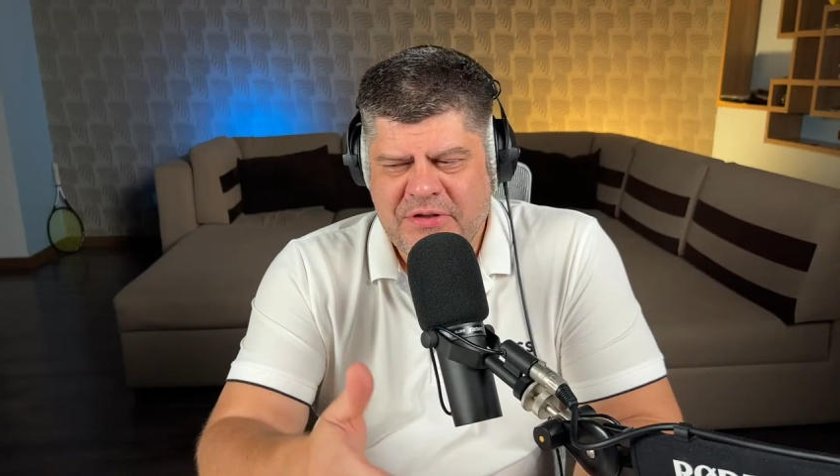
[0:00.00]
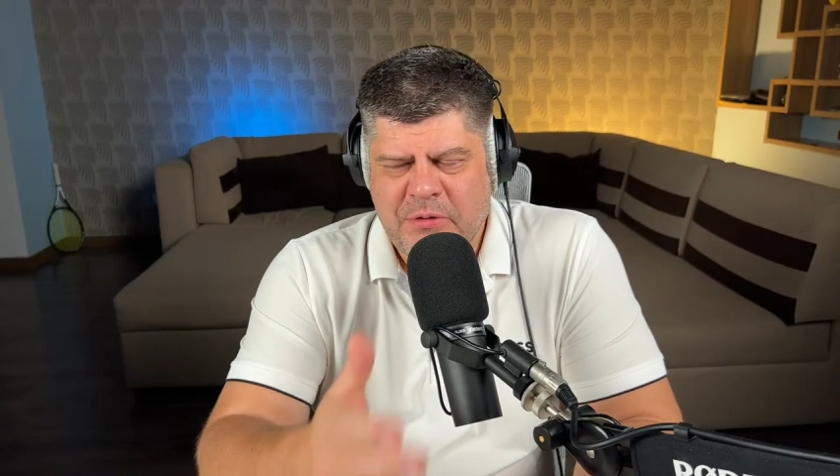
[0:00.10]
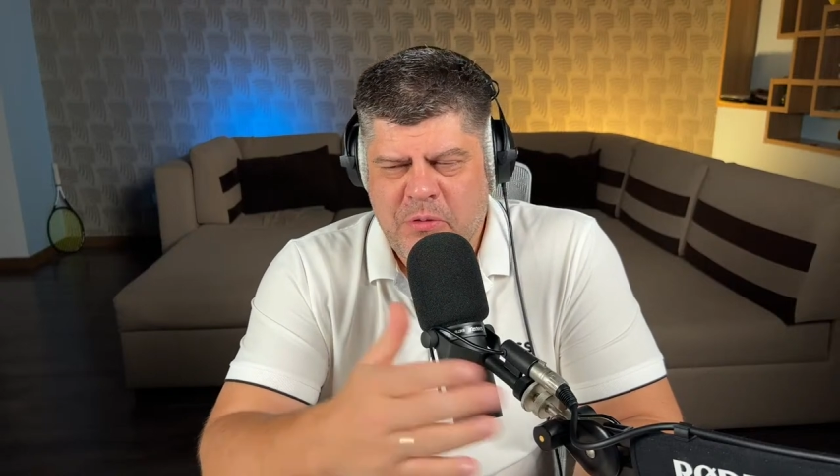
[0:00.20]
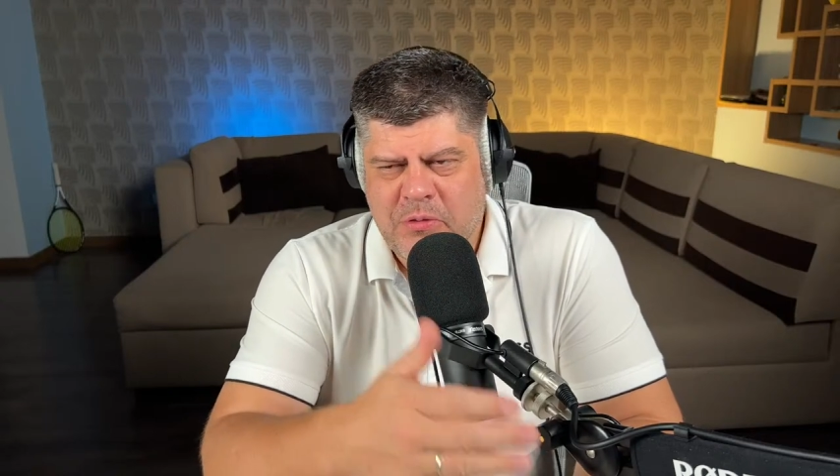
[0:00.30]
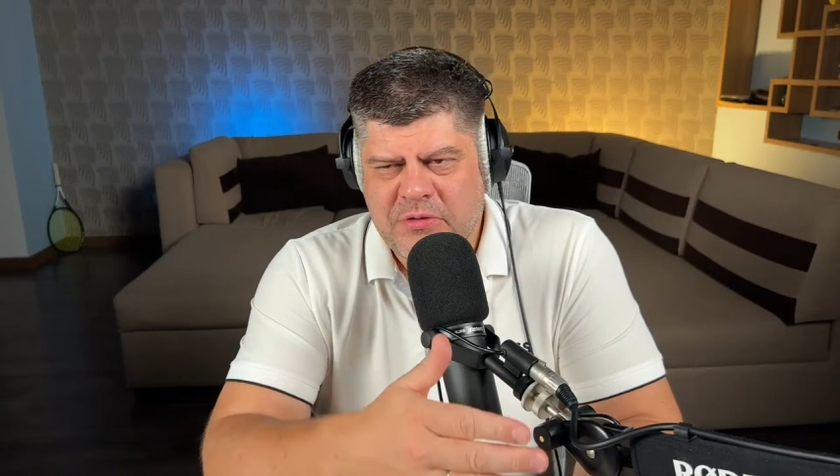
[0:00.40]
The
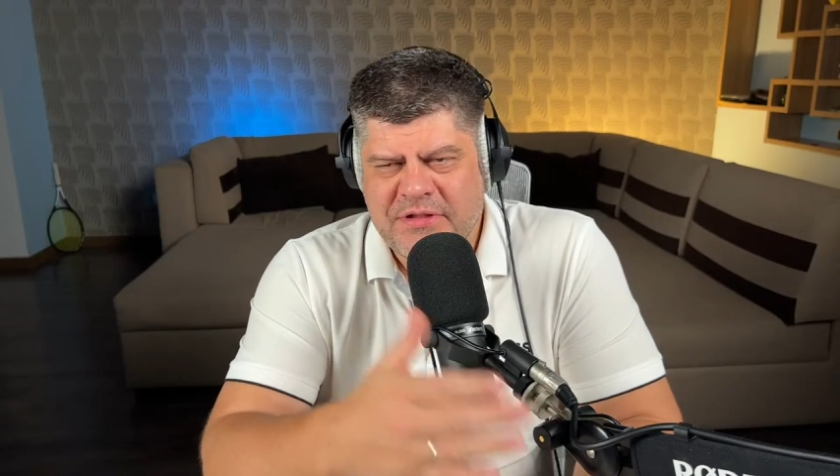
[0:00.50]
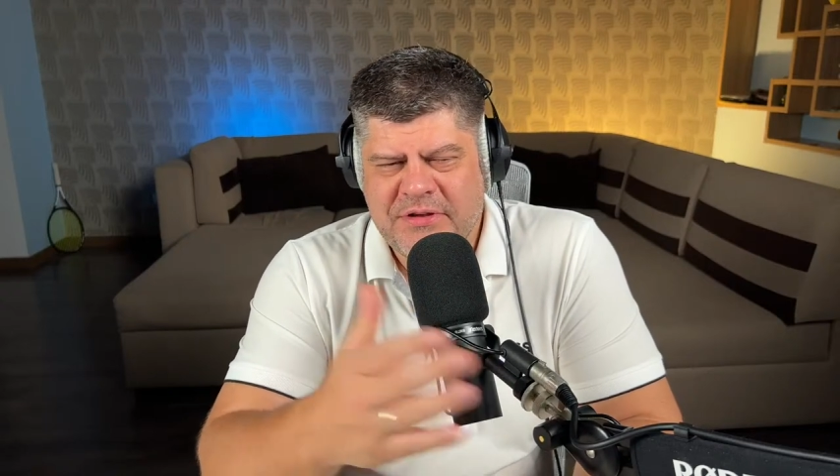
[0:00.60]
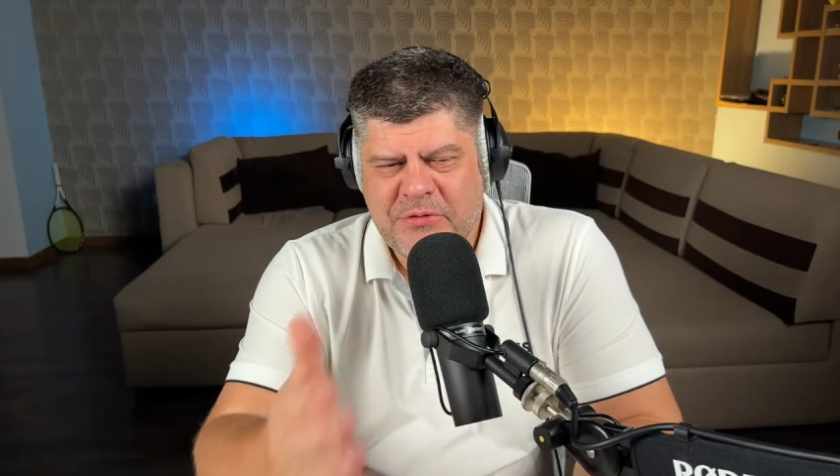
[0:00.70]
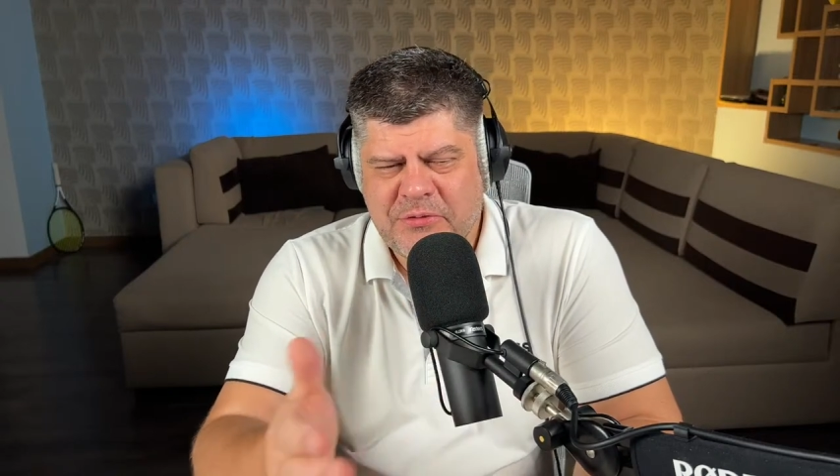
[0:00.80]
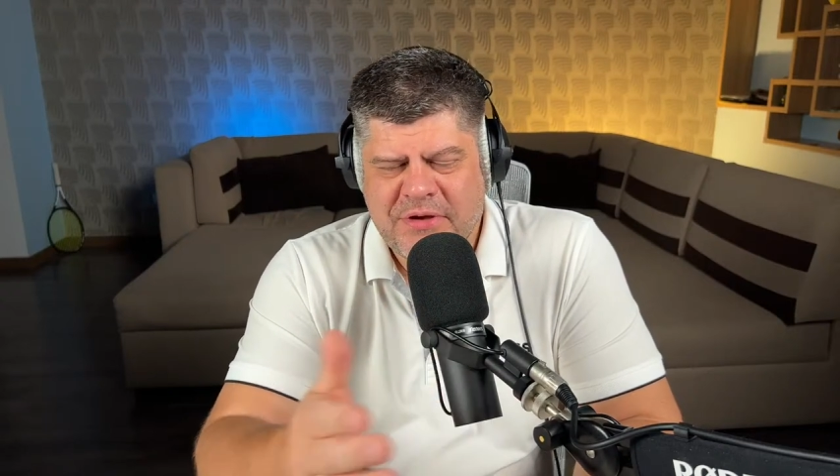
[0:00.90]
old, the new